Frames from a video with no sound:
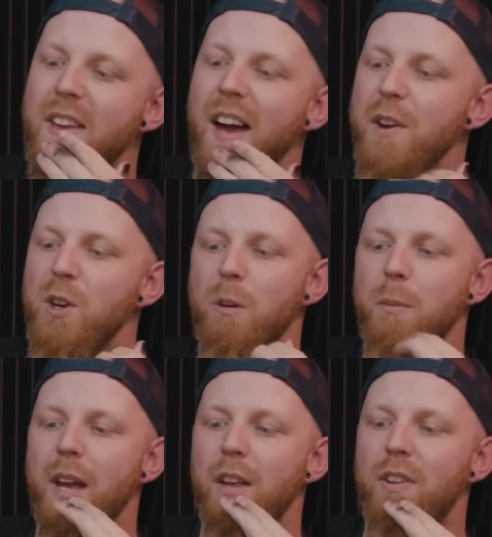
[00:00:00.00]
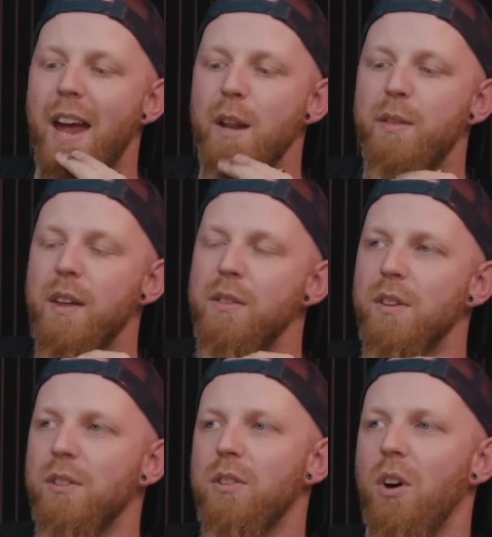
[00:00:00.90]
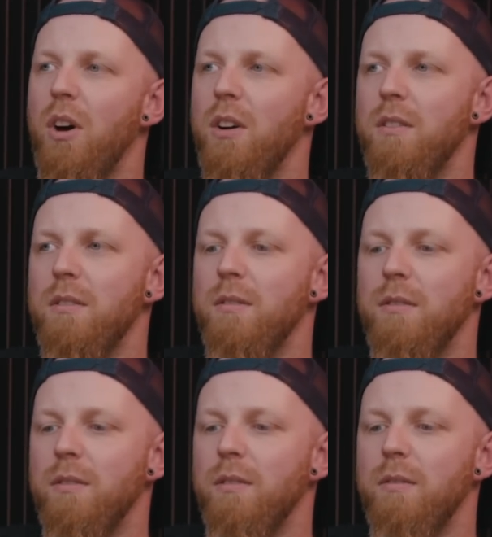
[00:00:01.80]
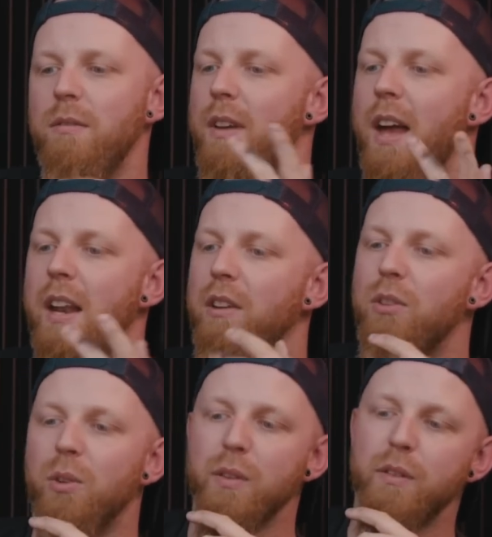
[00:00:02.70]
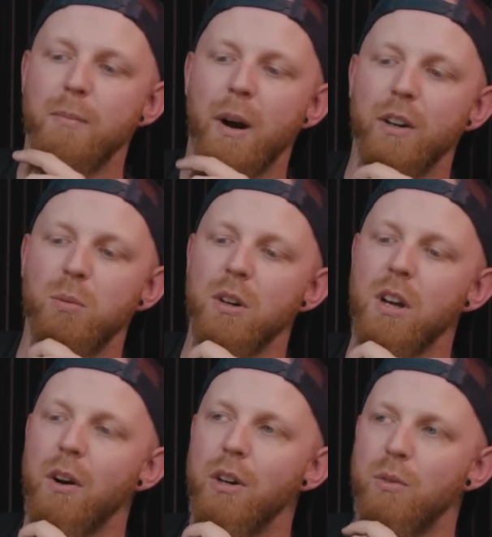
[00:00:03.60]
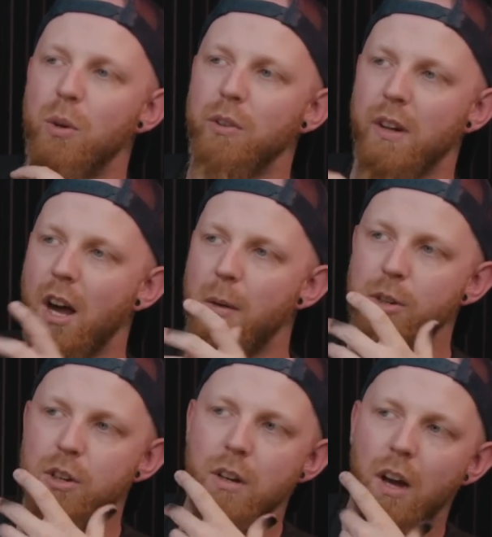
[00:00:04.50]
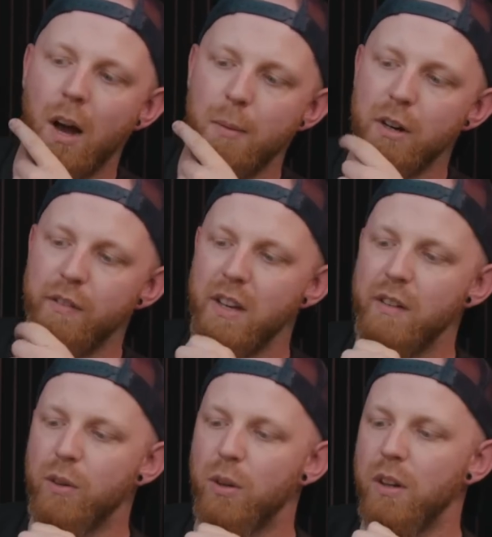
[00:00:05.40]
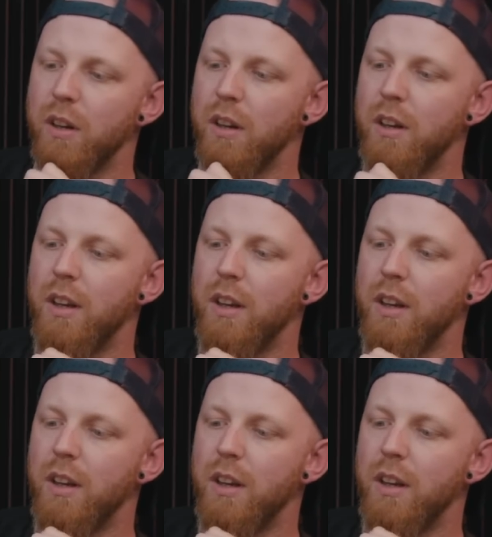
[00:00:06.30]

Yeah, and you come up against anything that's got any sort of -1 courage rules, like Harbinger of Evil.